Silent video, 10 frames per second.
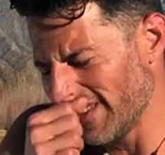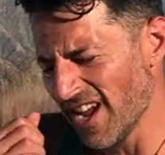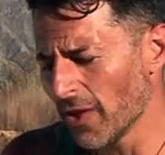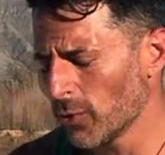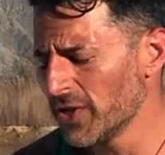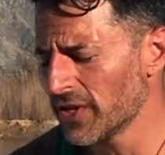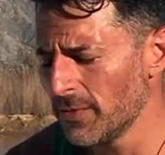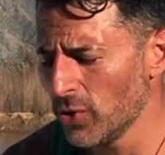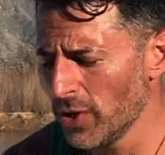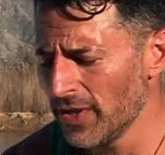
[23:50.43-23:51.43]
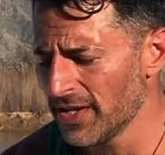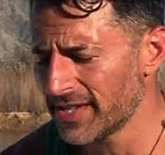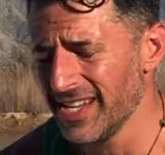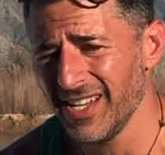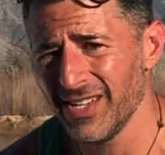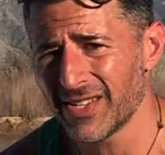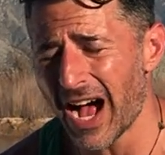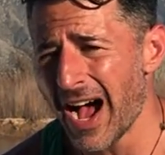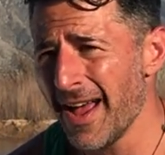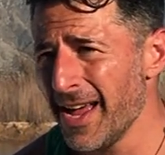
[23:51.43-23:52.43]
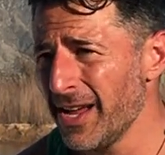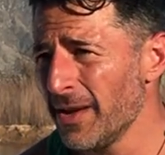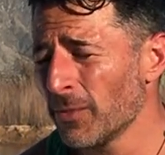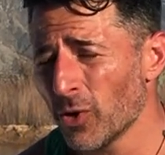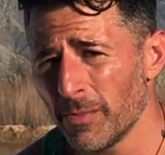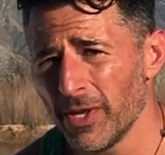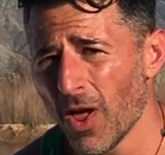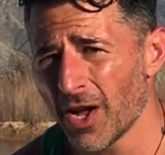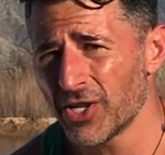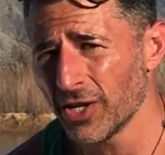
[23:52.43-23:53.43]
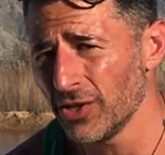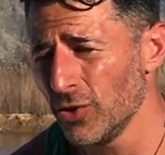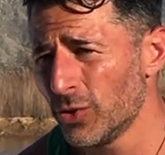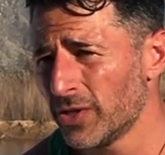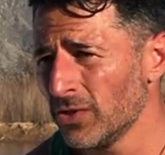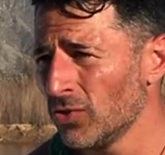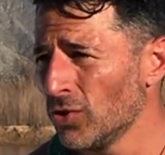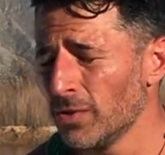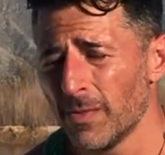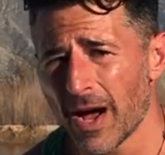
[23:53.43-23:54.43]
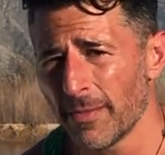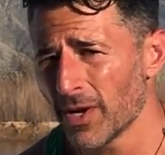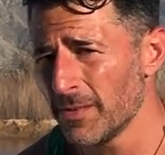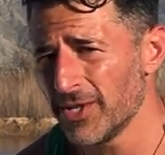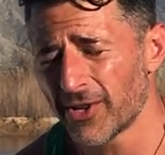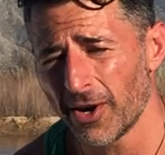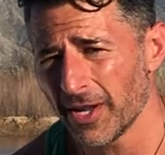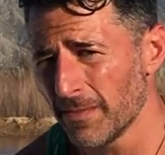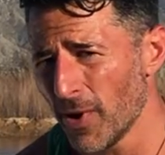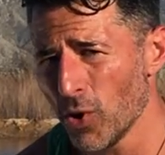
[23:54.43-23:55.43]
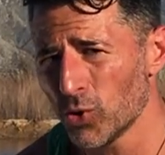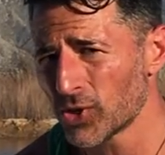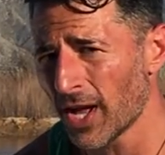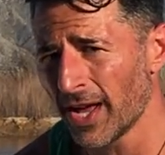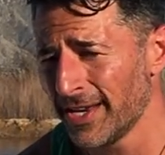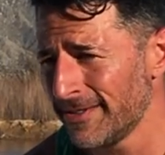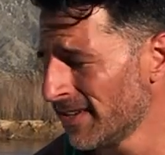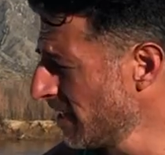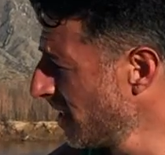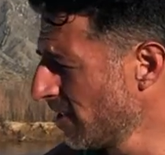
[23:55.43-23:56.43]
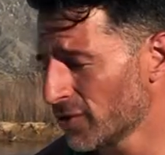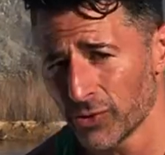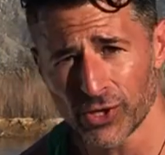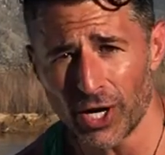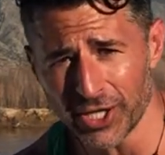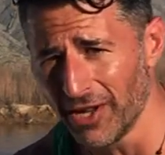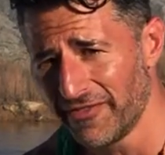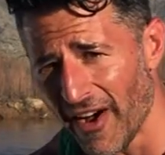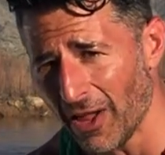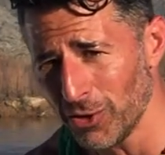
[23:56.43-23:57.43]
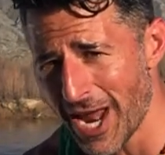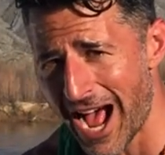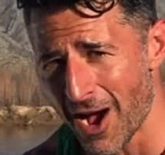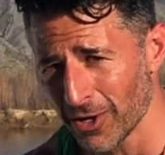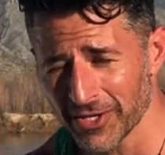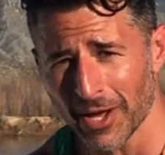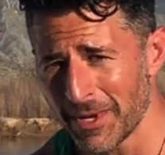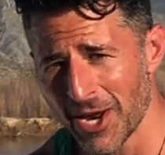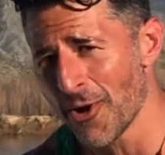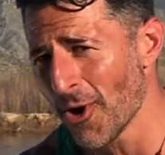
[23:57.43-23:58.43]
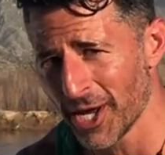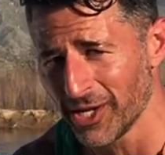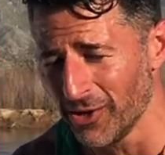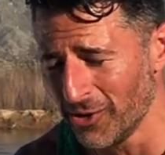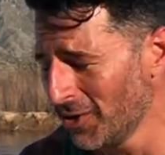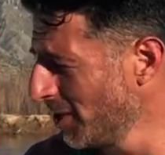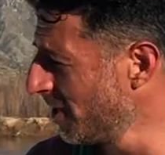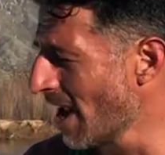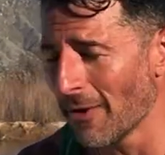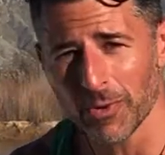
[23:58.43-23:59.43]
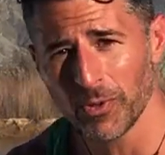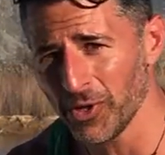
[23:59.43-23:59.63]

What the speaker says: the other reason I'm doing this is I am going to be launching a YouTube. I'm going to be starting to post on, so start to unfollow now because I'll be annoying you. Not with